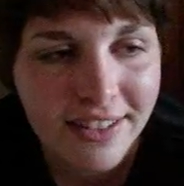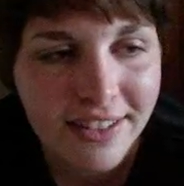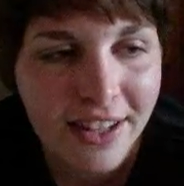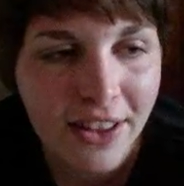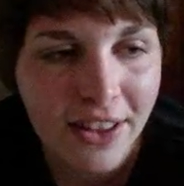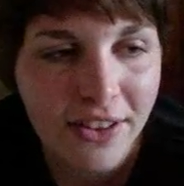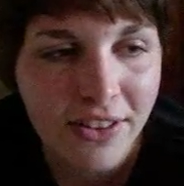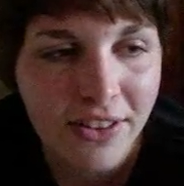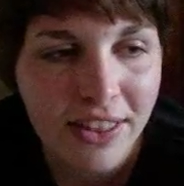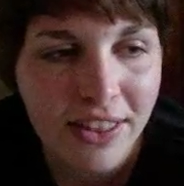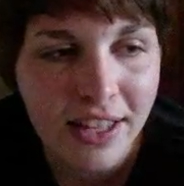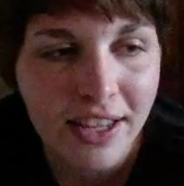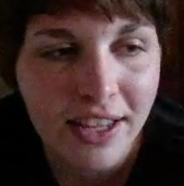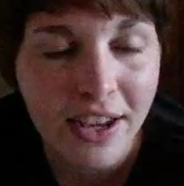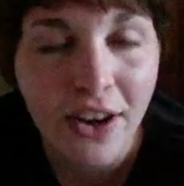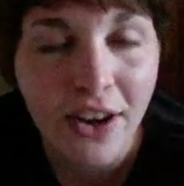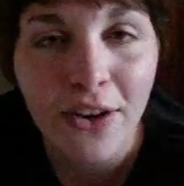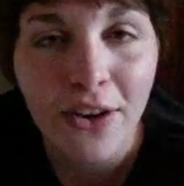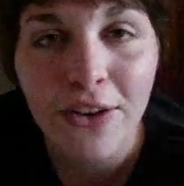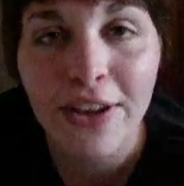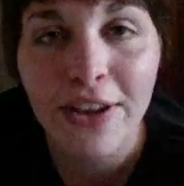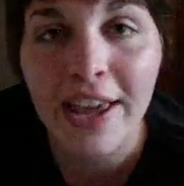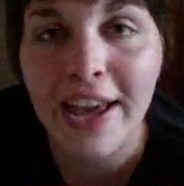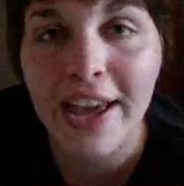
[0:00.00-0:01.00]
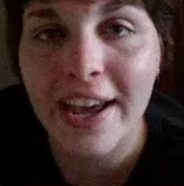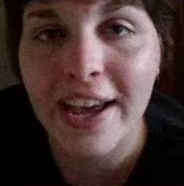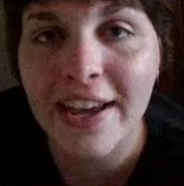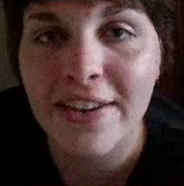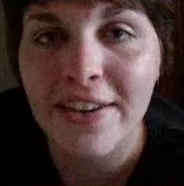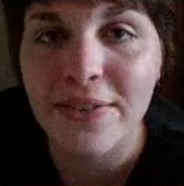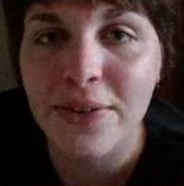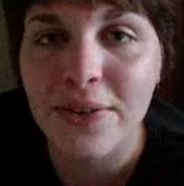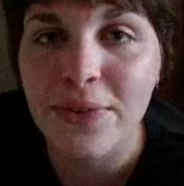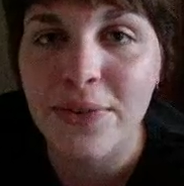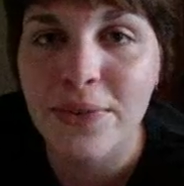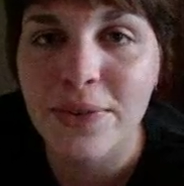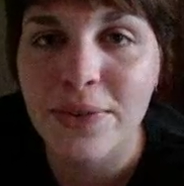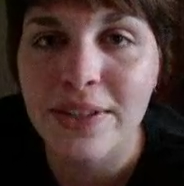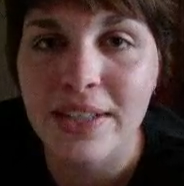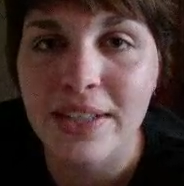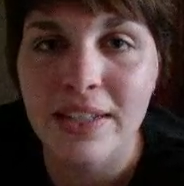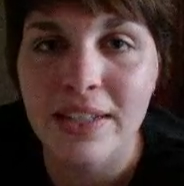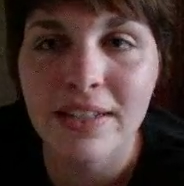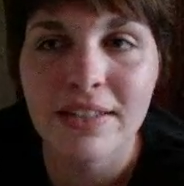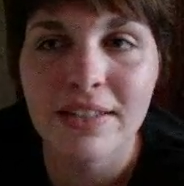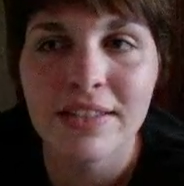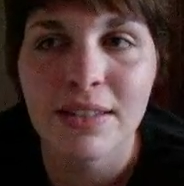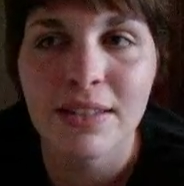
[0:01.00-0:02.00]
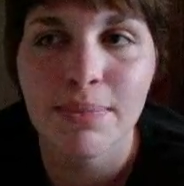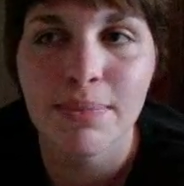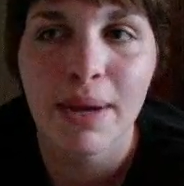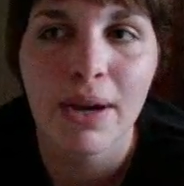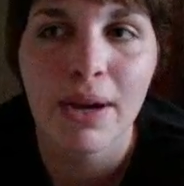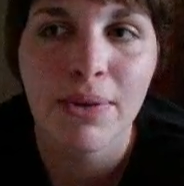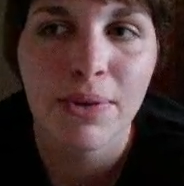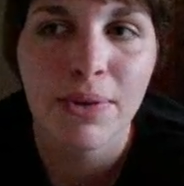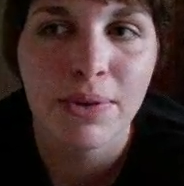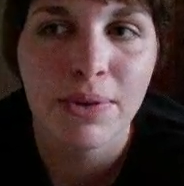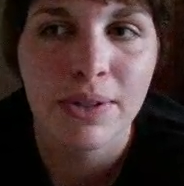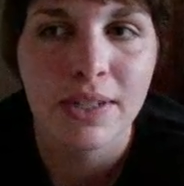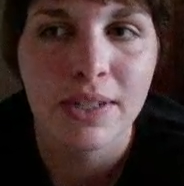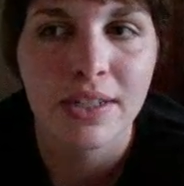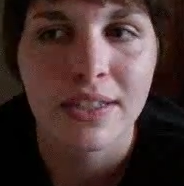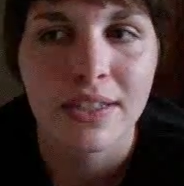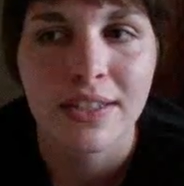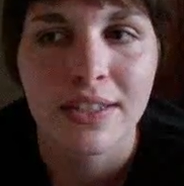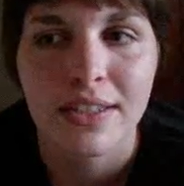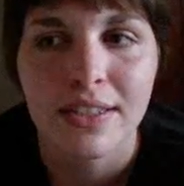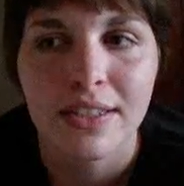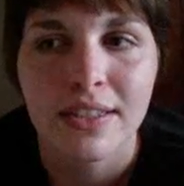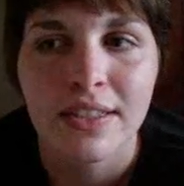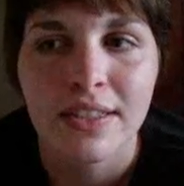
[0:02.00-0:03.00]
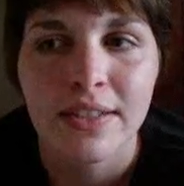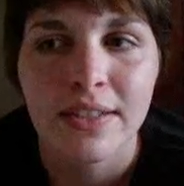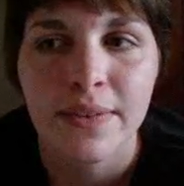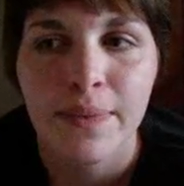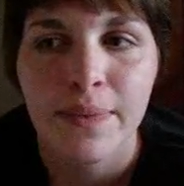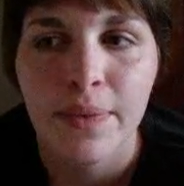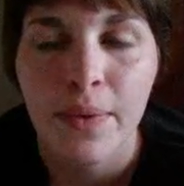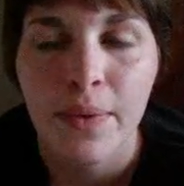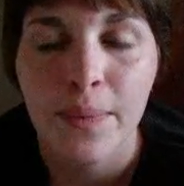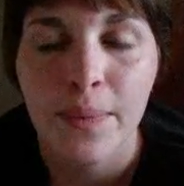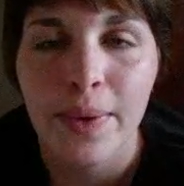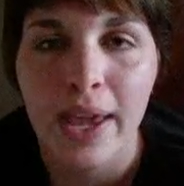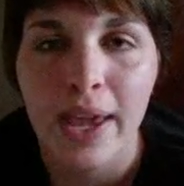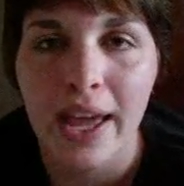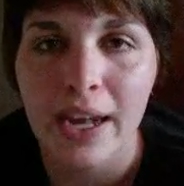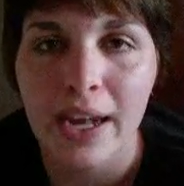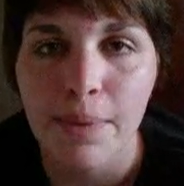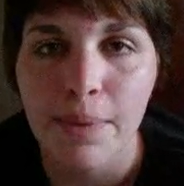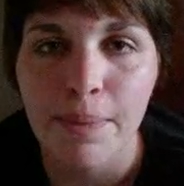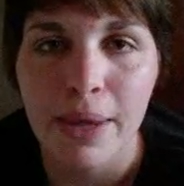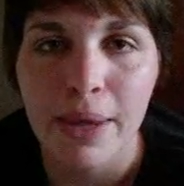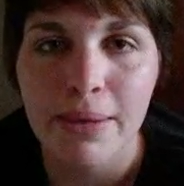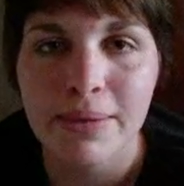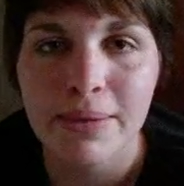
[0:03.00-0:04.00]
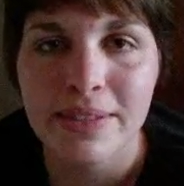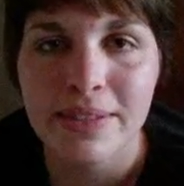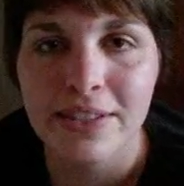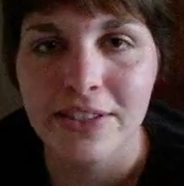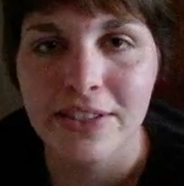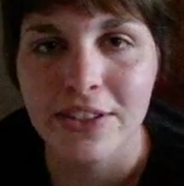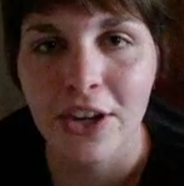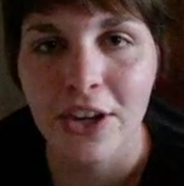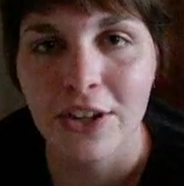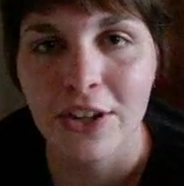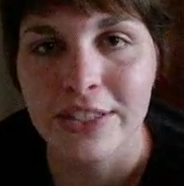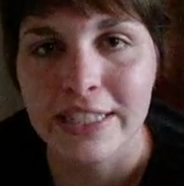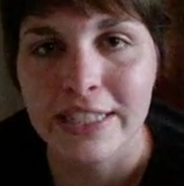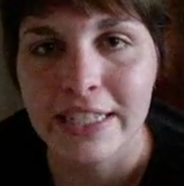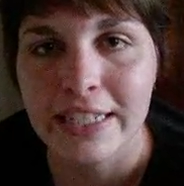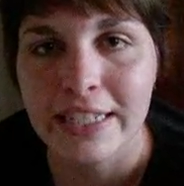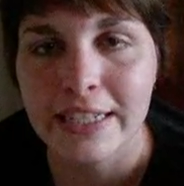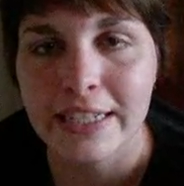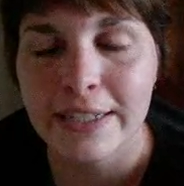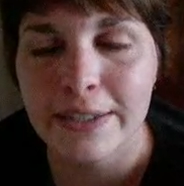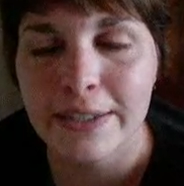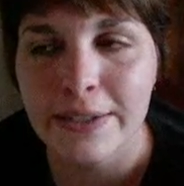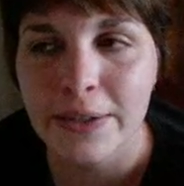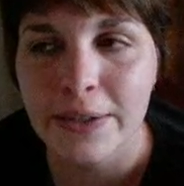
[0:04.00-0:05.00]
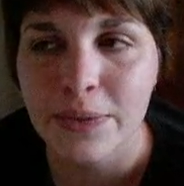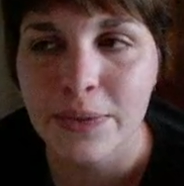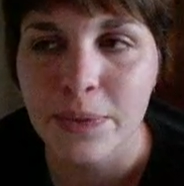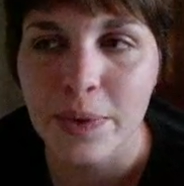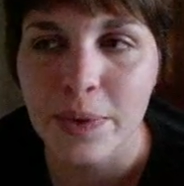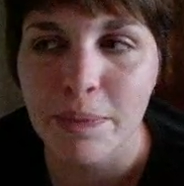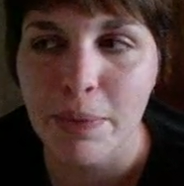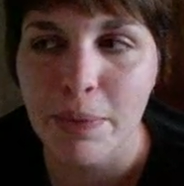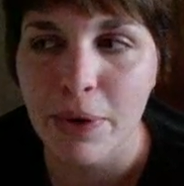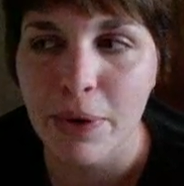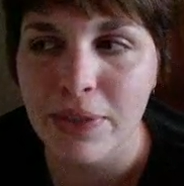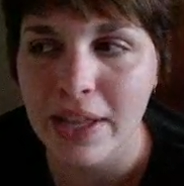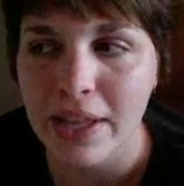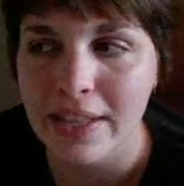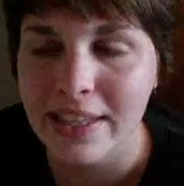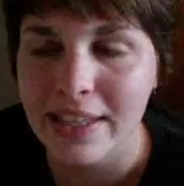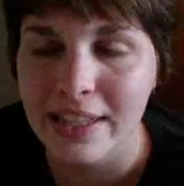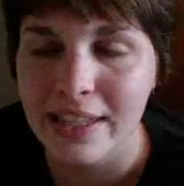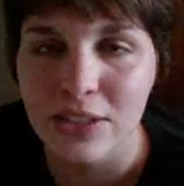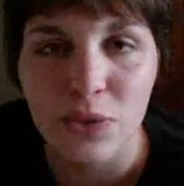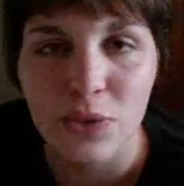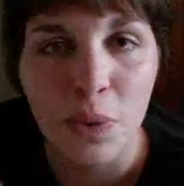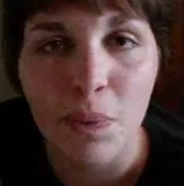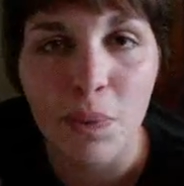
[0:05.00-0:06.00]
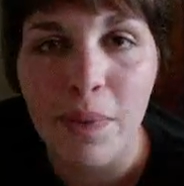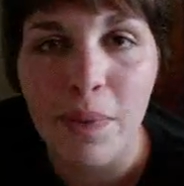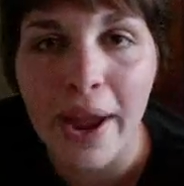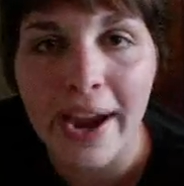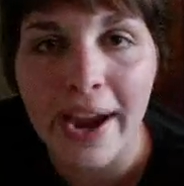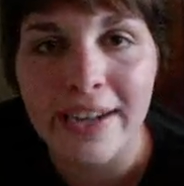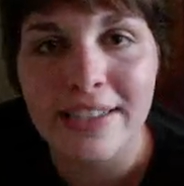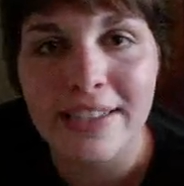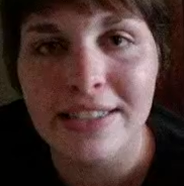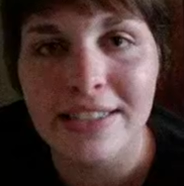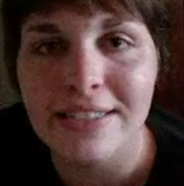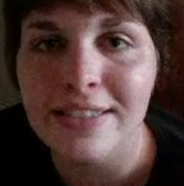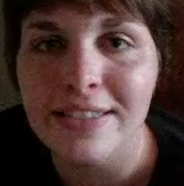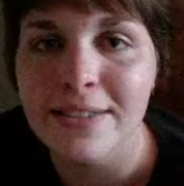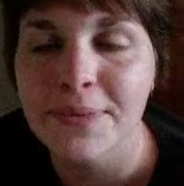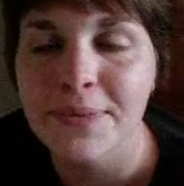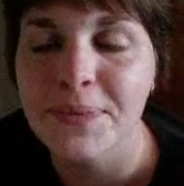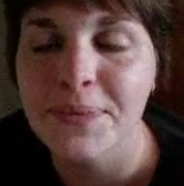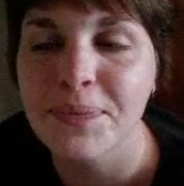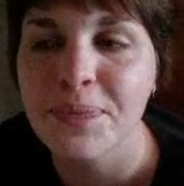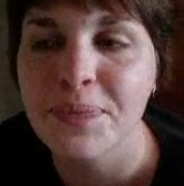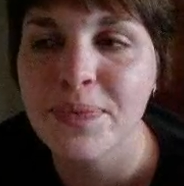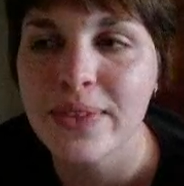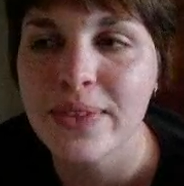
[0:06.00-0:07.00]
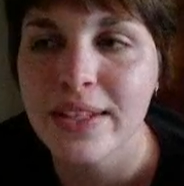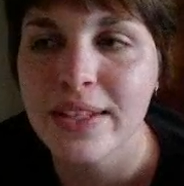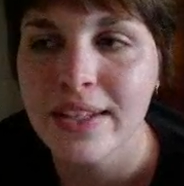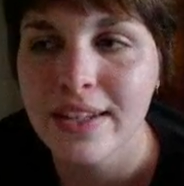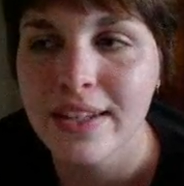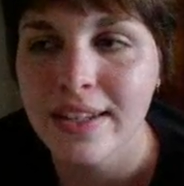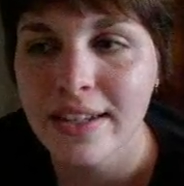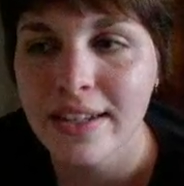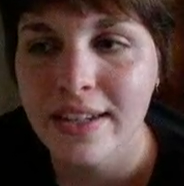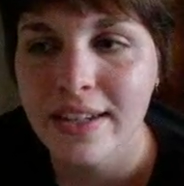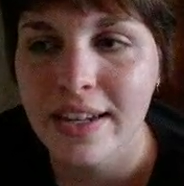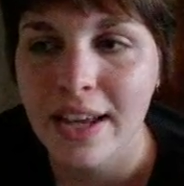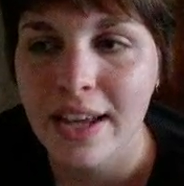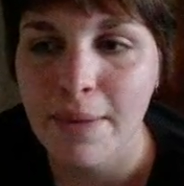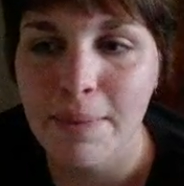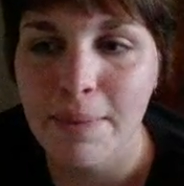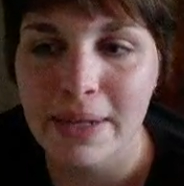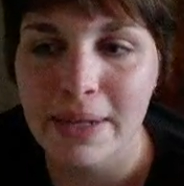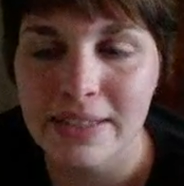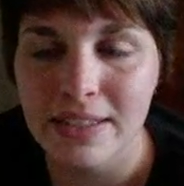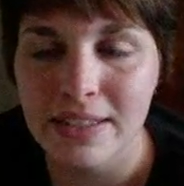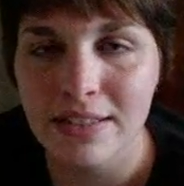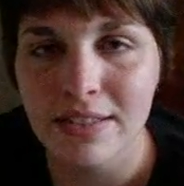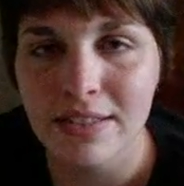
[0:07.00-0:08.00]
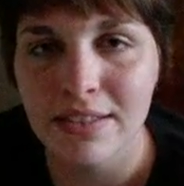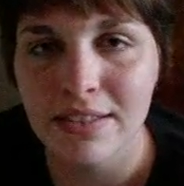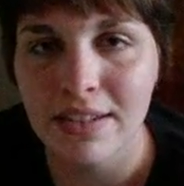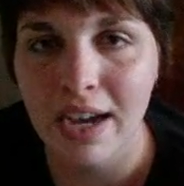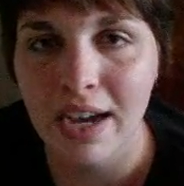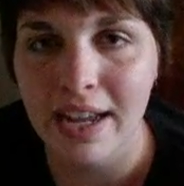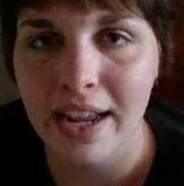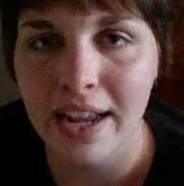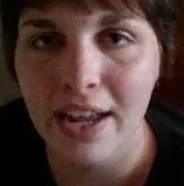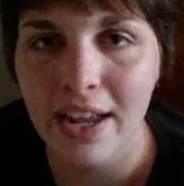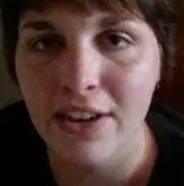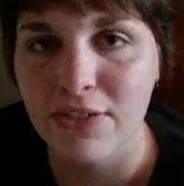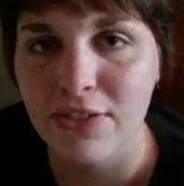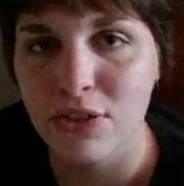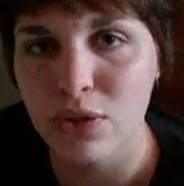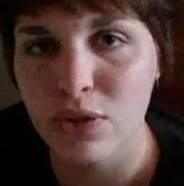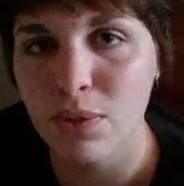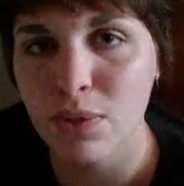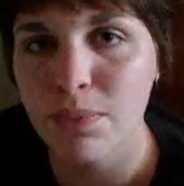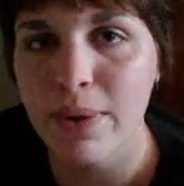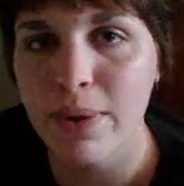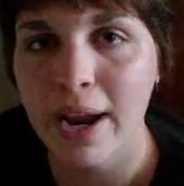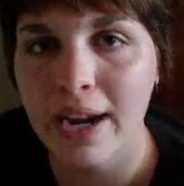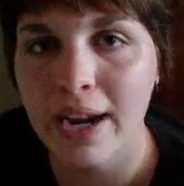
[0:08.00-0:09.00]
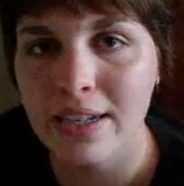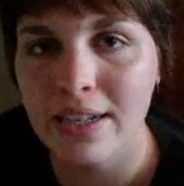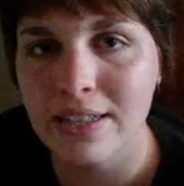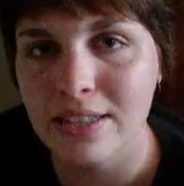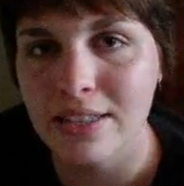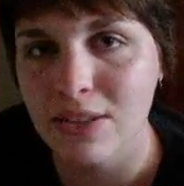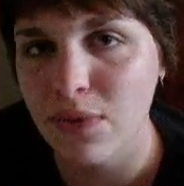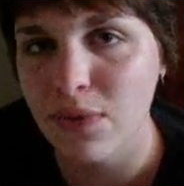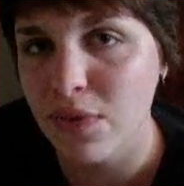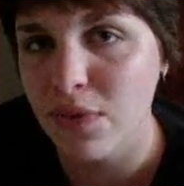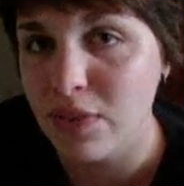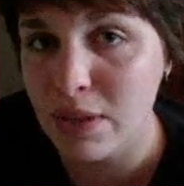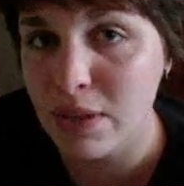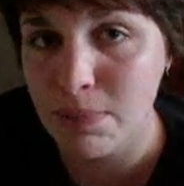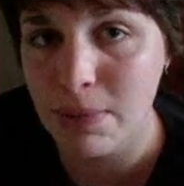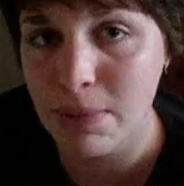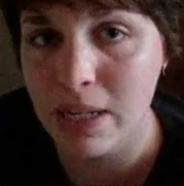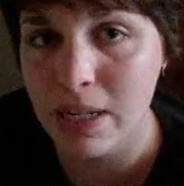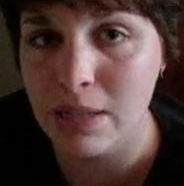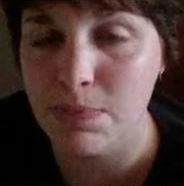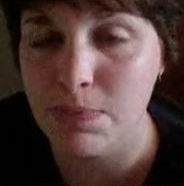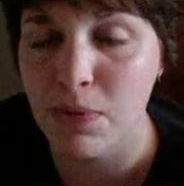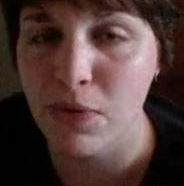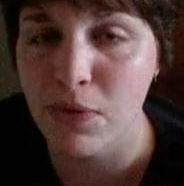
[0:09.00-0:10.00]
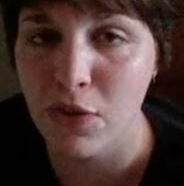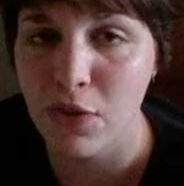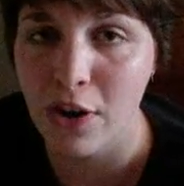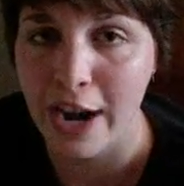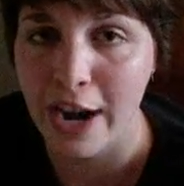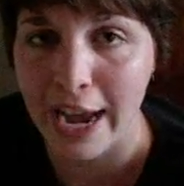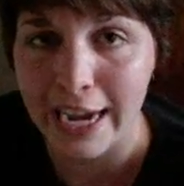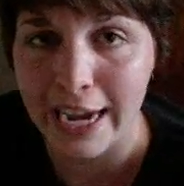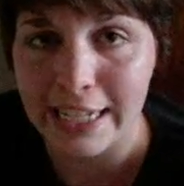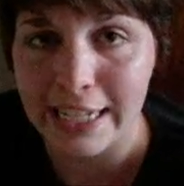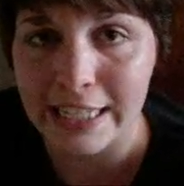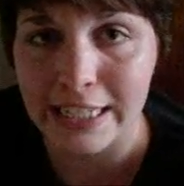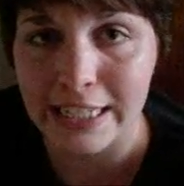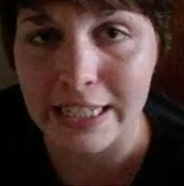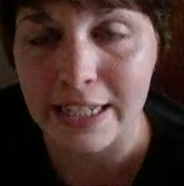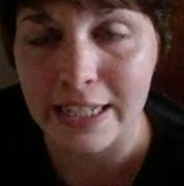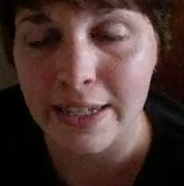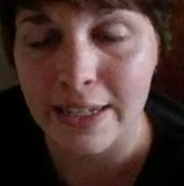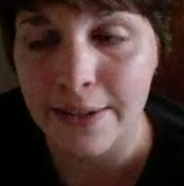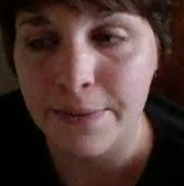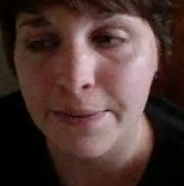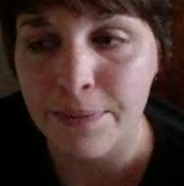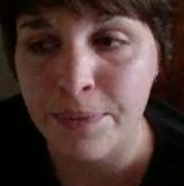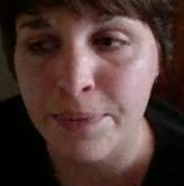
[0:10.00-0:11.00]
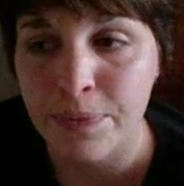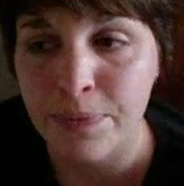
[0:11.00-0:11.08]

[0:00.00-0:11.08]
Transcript: Another thing, oh yeah, when we were little, somehow we had a babysitter called Nina, and we both had, like, swim practice, and my sister got out of swim practice 15 minutes before I did,